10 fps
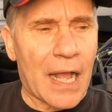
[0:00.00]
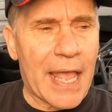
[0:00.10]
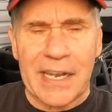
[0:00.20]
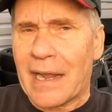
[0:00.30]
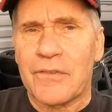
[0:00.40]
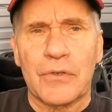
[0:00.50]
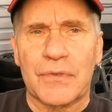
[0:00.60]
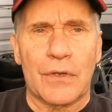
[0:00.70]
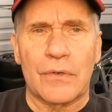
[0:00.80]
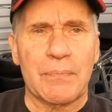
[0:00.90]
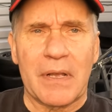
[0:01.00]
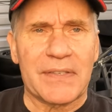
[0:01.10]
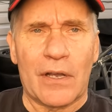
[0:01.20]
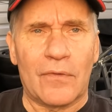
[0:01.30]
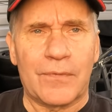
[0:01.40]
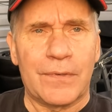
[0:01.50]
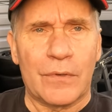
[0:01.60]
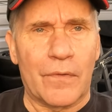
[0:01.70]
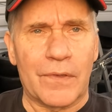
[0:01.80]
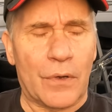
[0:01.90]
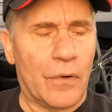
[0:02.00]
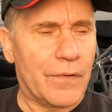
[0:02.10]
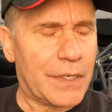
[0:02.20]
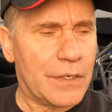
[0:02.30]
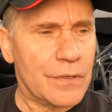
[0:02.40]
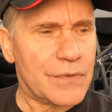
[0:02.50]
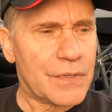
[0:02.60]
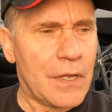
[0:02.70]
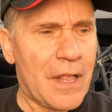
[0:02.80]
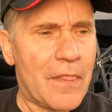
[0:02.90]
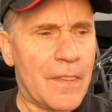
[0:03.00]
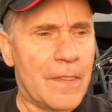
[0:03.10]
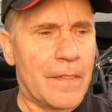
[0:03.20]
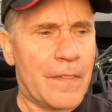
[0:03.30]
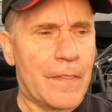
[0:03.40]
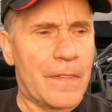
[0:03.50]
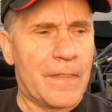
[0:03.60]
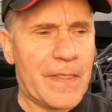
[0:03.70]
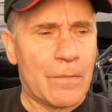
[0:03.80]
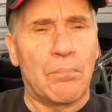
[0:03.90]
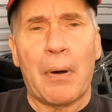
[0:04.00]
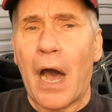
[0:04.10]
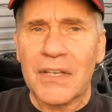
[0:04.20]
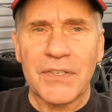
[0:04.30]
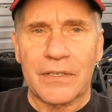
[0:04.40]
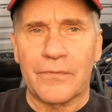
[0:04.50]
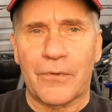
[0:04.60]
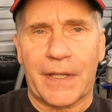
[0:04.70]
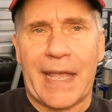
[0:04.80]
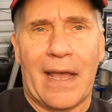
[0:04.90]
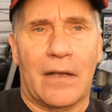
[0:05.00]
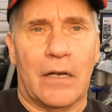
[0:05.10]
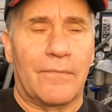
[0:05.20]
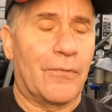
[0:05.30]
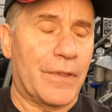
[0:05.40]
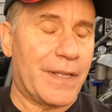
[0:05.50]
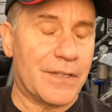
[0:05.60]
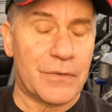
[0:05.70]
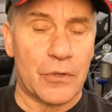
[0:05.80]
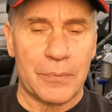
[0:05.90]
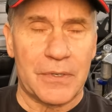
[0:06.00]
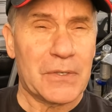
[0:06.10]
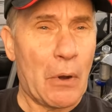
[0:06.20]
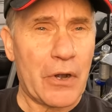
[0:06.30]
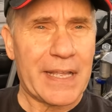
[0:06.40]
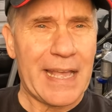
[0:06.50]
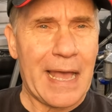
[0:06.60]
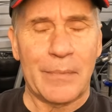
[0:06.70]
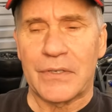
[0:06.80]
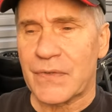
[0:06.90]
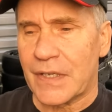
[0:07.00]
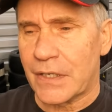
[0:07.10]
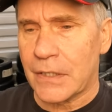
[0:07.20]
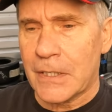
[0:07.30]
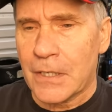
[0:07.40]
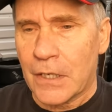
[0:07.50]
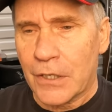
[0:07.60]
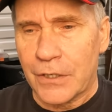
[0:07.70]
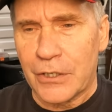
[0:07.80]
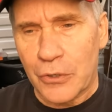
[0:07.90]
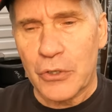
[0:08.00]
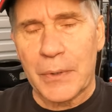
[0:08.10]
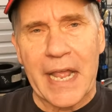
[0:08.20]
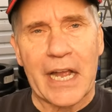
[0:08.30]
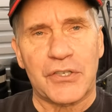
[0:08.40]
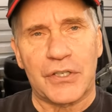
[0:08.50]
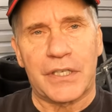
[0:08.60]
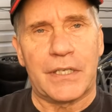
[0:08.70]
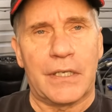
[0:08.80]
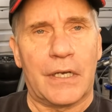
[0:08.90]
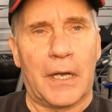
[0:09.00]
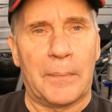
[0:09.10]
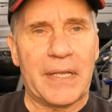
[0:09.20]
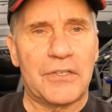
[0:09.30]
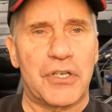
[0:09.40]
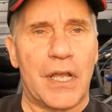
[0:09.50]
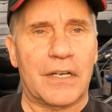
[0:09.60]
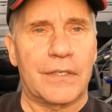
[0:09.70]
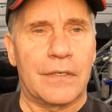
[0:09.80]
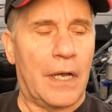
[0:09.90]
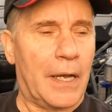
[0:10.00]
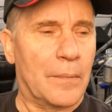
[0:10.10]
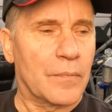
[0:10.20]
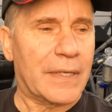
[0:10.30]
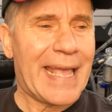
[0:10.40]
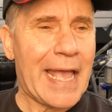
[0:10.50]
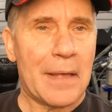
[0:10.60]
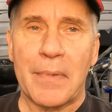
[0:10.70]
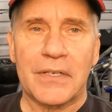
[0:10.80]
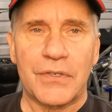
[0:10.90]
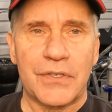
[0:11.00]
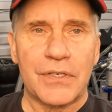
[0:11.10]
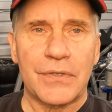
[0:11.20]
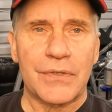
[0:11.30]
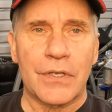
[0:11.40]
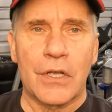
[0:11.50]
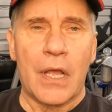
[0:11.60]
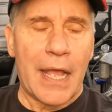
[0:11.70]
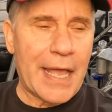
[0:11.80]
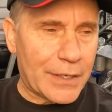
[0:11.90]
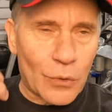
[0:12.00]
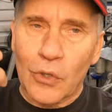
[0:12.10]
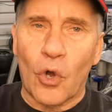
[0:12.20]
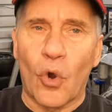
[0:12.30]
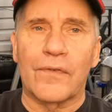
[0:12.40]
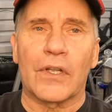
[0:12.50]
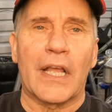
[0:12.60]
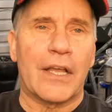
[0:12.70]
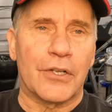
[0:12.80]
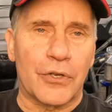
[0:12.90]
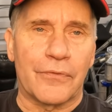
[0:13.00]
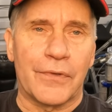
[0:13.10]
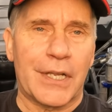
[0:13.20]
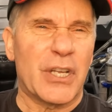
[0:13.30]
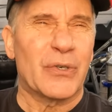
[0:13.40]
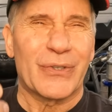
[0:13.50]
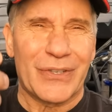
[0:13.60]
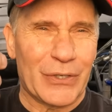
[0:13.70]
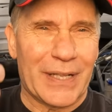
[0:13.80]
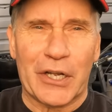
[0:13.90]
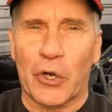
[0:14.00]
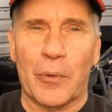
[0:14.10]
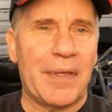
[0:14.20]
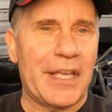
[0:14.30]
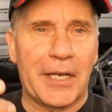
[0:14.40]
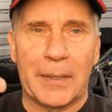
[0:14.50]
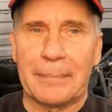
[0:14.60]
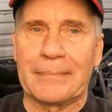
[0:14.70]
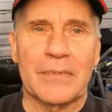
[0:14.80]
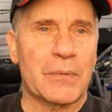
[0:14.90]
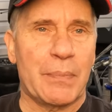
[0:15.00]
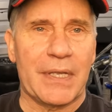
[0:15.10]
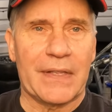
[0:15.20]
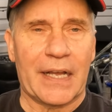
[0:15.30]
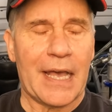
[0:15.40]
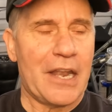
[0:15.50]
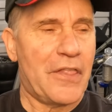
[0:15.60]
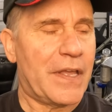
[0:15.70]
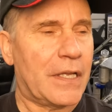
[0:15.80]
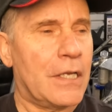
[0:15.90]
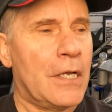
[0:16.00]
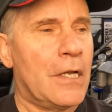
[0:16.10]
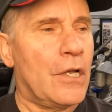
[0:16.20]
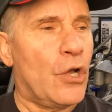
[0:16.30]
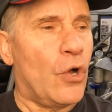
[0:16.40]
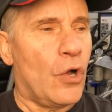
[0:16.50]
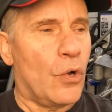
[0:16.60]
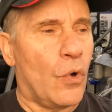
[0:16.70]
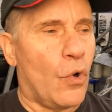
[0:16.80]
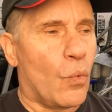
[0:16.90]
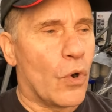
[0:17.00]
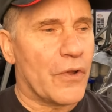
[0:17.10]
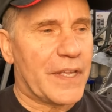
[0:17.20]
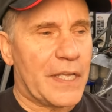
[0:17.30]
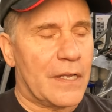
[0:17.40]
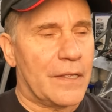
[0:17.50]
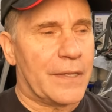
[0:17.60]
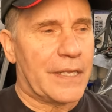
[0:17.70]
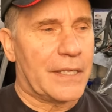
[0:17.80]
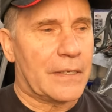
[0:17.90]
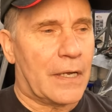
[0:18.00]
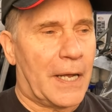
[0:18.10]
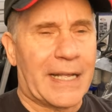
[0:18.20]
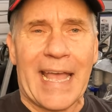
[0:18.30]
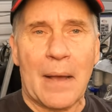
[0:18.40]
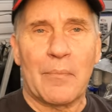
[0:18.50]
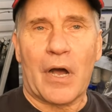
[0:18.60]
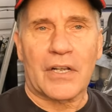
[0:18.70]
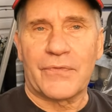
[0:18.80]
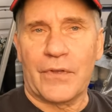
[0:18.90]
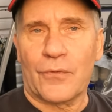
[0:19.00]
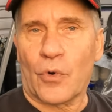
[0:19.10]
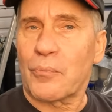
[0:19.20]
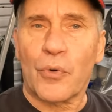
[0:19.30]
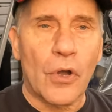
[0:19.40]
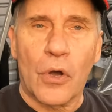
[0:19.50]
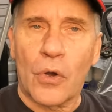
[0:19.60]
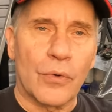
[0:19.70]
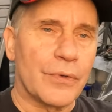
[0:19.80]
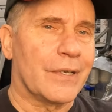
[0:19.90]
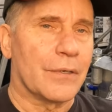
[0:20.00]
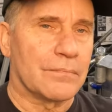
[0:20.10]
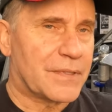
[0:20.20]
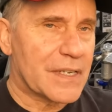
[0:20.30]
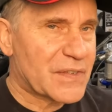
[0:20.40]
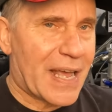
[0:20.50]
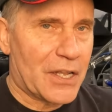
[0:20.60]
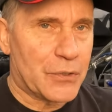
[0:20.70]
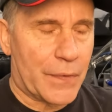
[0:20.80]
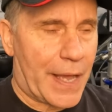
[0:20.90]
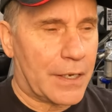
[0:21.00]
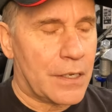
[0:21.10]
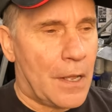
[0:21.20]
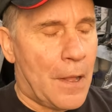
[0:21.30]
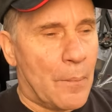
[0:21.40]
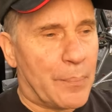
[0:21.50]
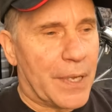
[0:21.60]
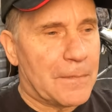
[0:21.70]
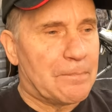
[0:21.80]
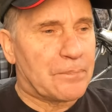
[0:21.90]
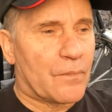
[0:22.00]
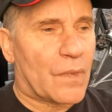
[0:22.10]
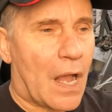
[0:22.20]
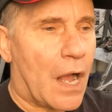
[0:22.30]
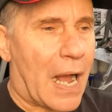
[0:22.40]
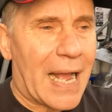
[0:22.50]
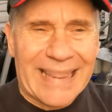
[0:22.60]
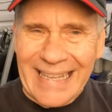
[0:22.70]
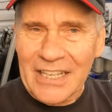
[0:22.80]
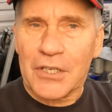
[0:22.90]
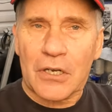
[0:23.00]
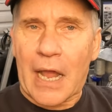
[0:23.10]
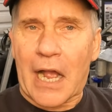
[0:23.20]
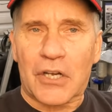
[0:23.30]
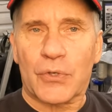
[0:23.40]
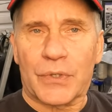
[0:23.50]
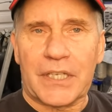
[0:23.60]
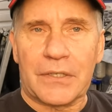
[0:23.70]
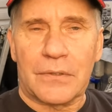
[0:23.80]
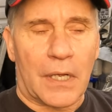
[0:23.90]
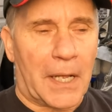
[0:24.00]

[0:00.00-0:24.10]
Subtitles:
And I've used those myself over the years. Positive for the cam, Smarty Cam is that, you know, you can actually inject cam messages, and it will overlay on your video, you know, like RPM, speed, that kind of thing. Where the Cambox V4 Pro, you know, does not do that. But I think they're actually